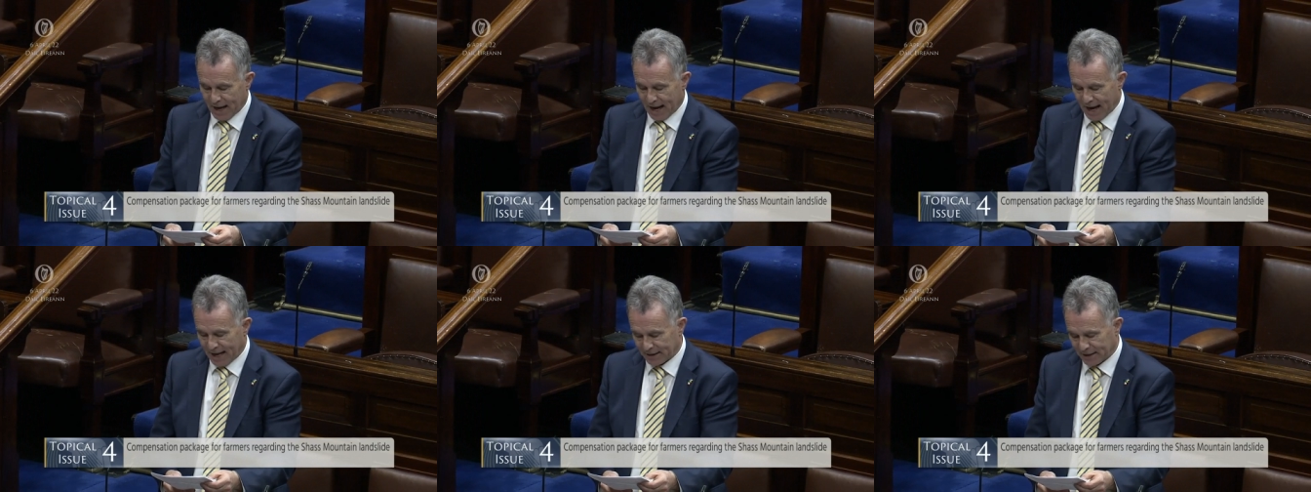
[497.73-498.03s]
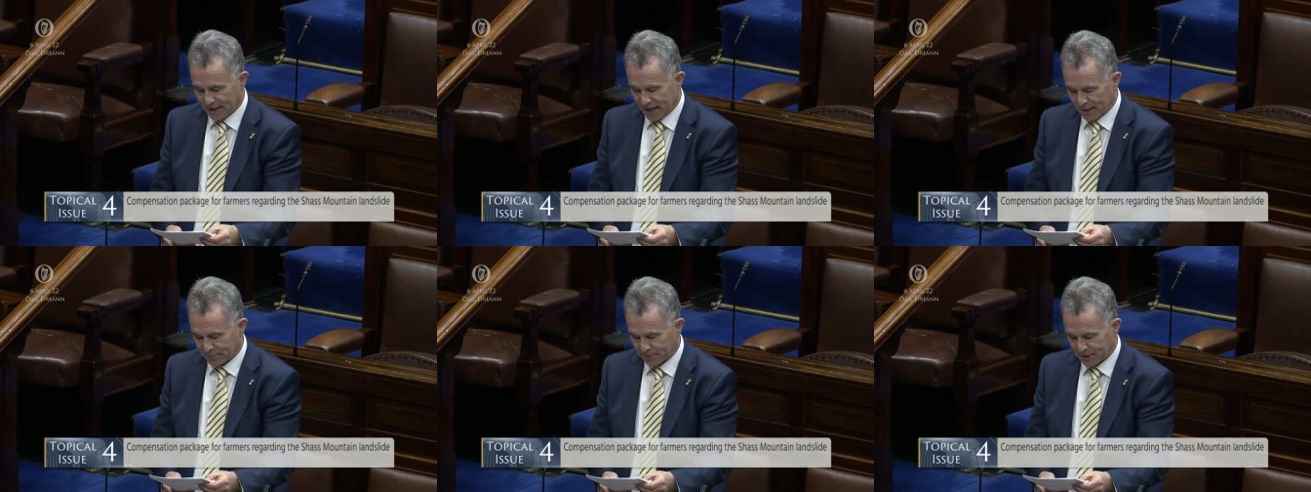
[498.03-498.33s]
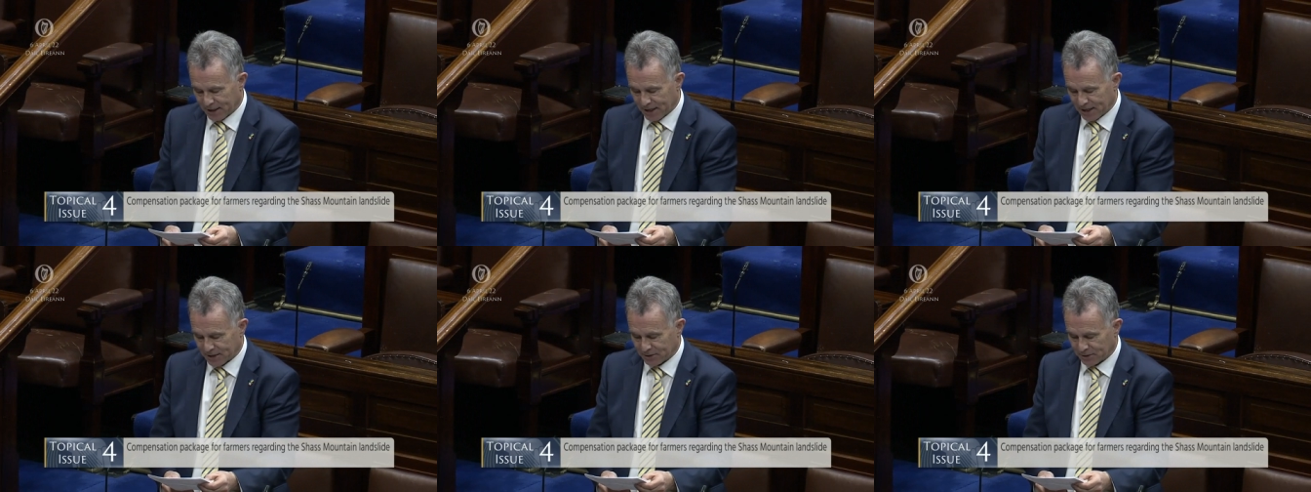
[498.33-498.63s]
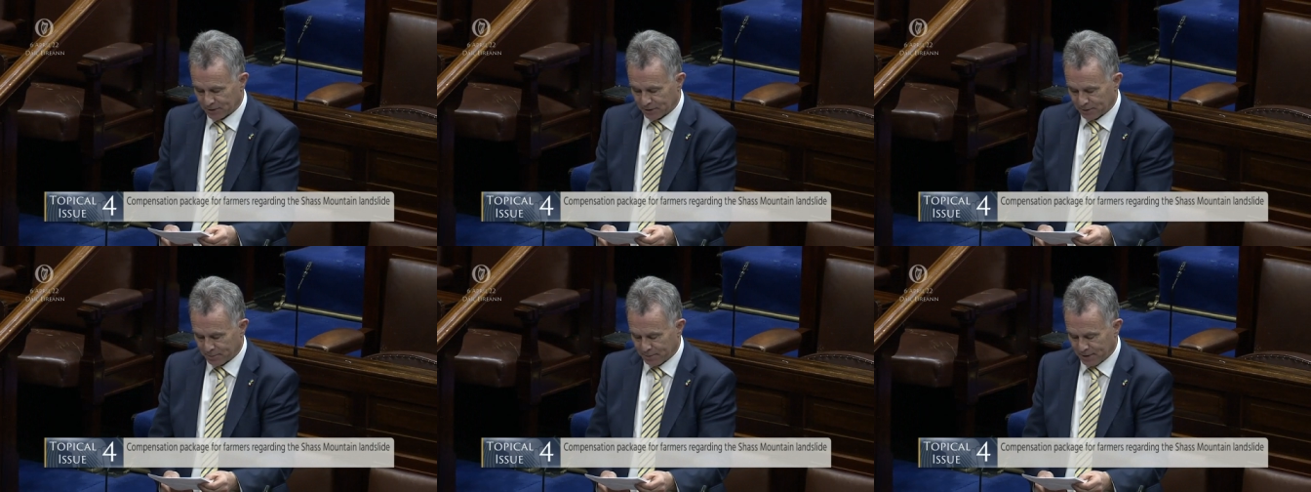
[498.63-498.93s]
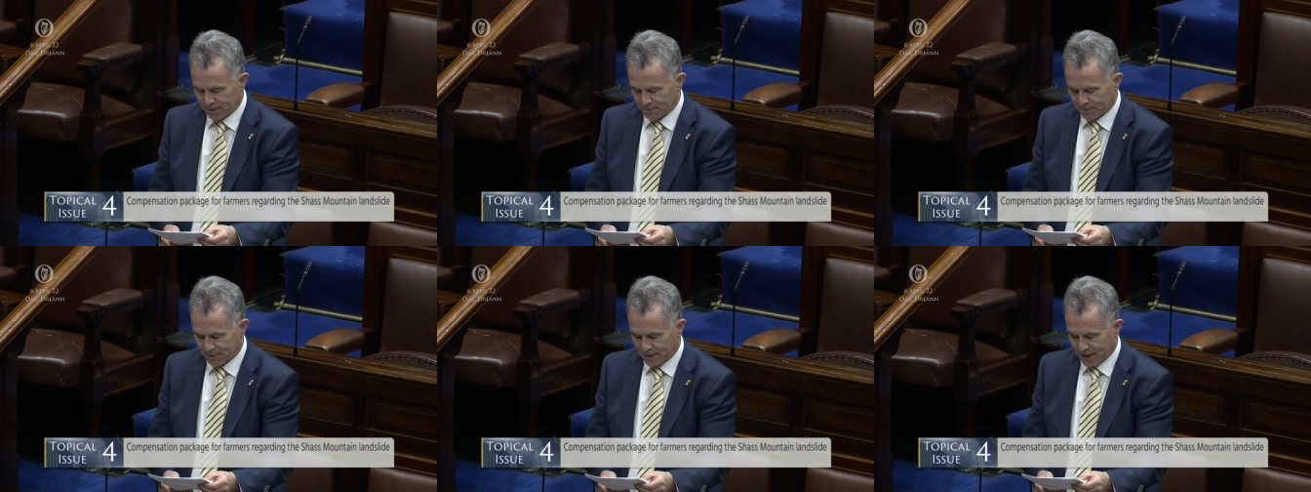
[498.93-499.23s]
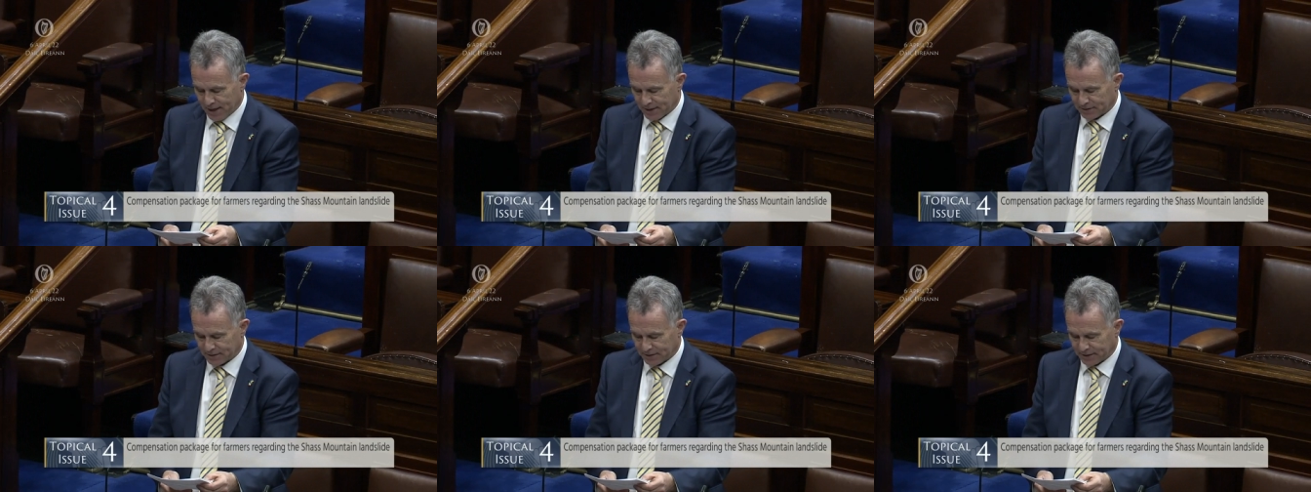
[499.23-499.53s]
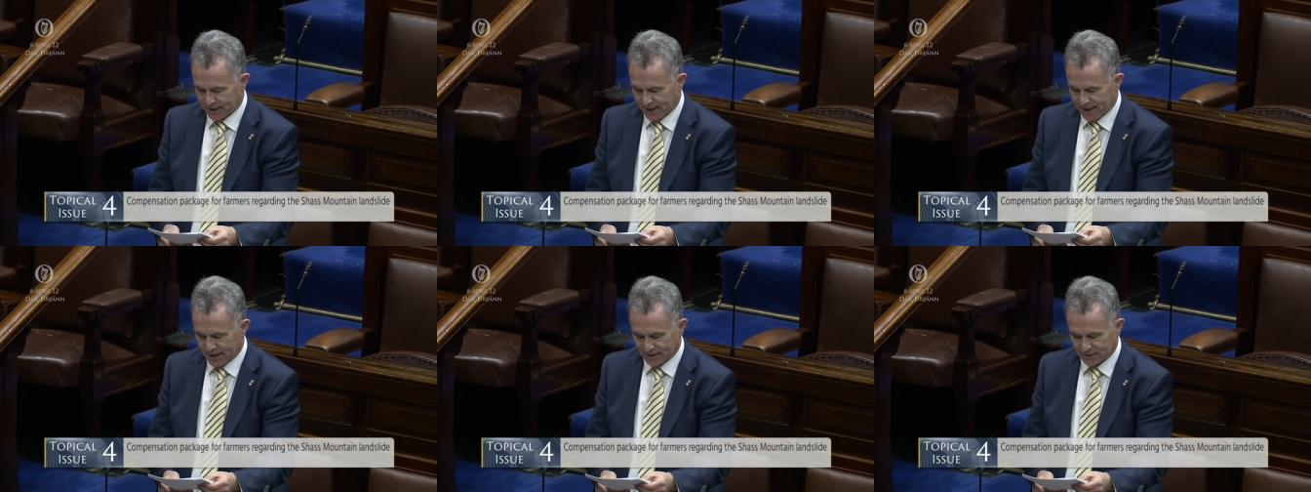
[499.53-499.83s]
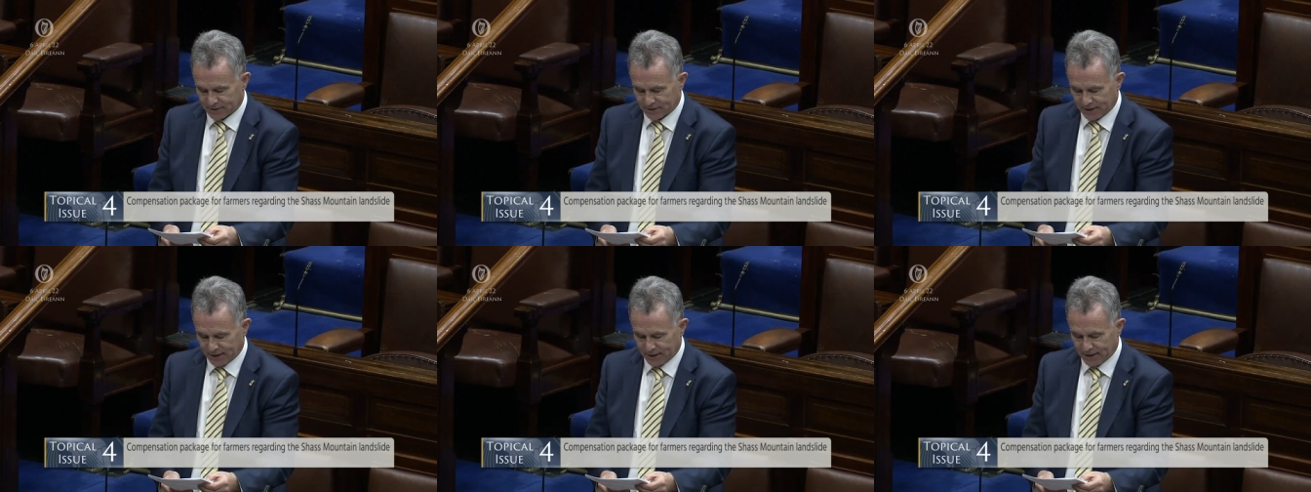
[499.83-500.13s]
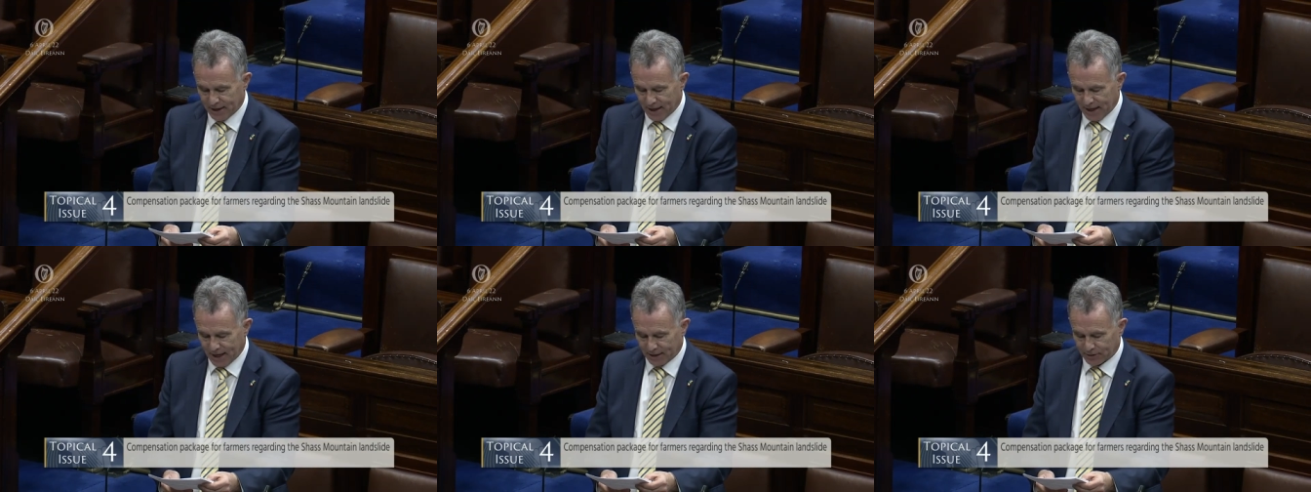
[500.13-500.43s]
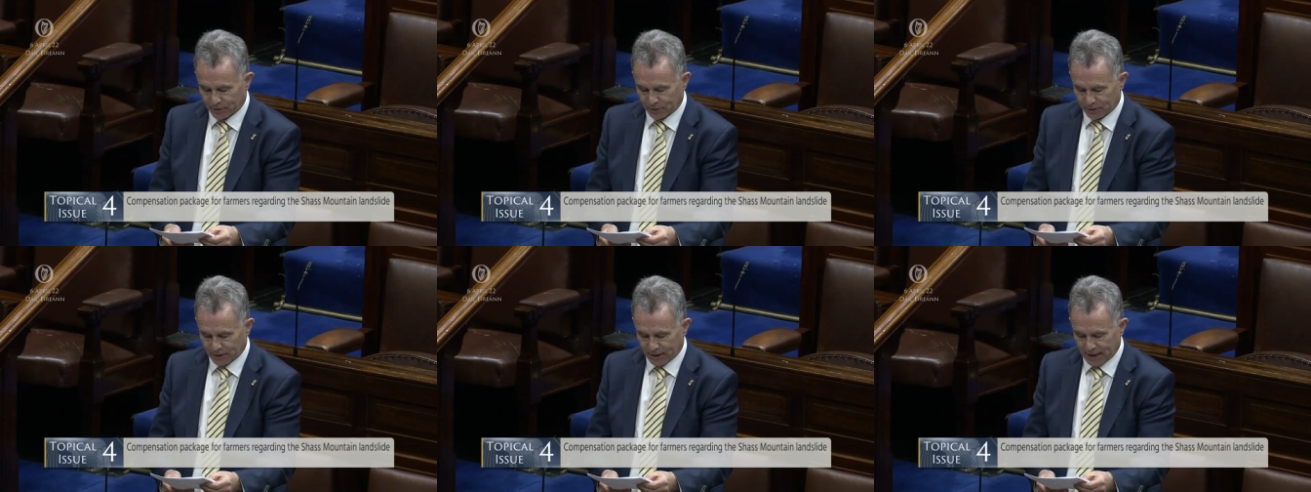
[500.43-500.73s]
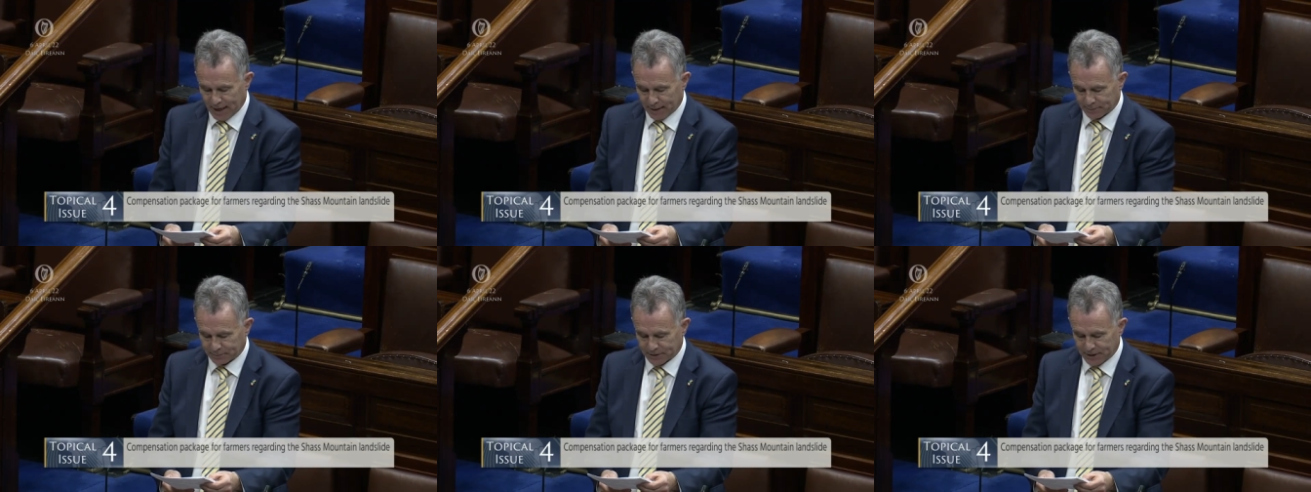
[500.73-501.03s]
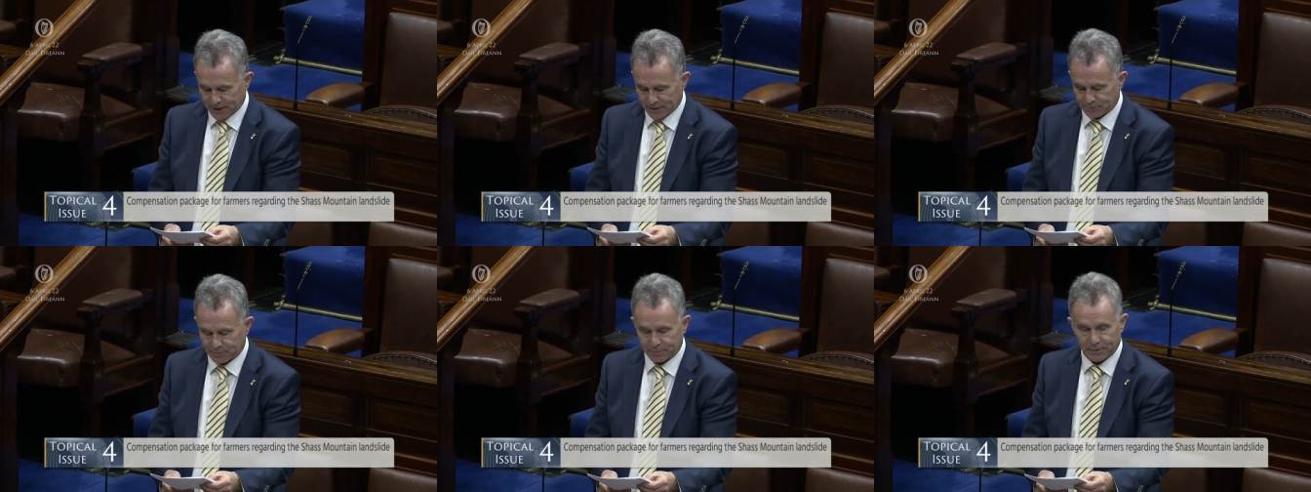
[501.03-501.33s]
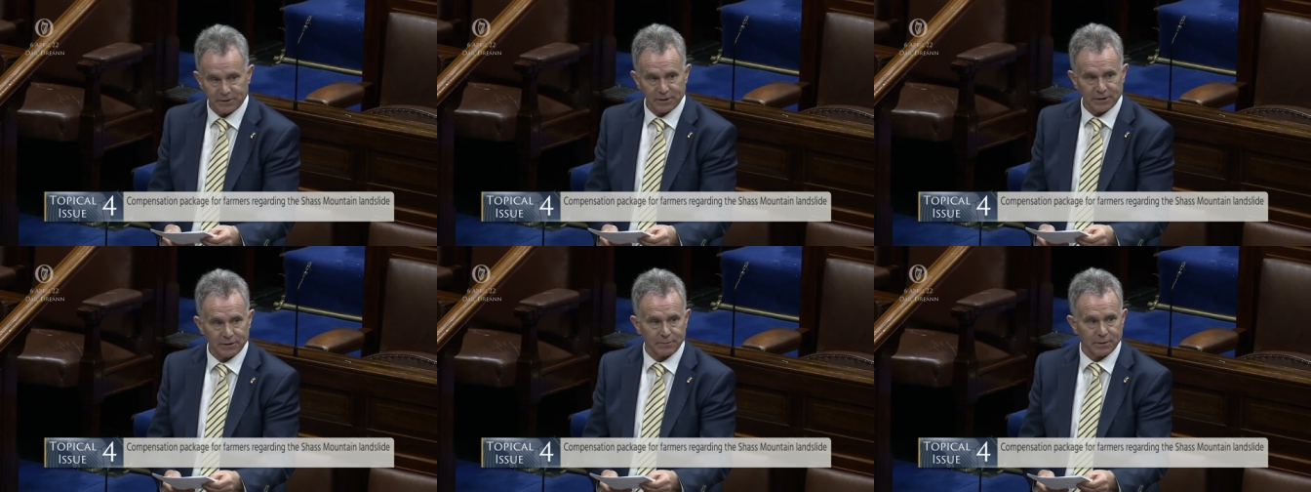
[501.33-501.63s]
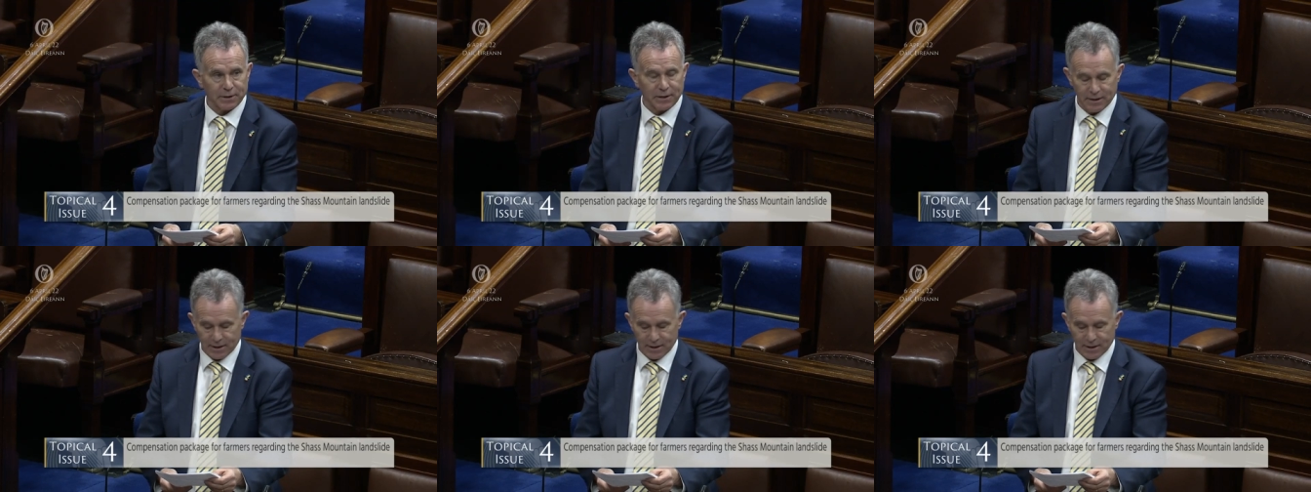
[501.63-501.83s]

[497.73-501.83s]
and the application of the BPS and the ANC and other CAP schemes for this.